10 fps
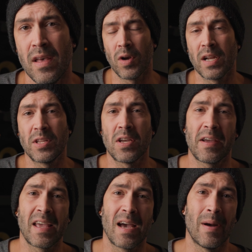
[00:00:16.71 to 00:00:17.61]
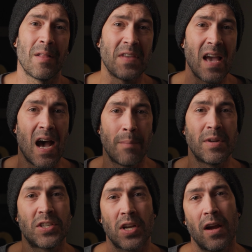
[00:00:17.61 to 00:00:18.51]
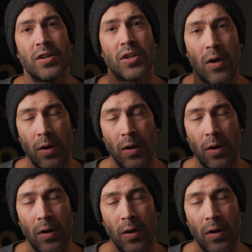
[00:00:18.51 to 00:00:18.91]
We're going to be talking about the Omnicharge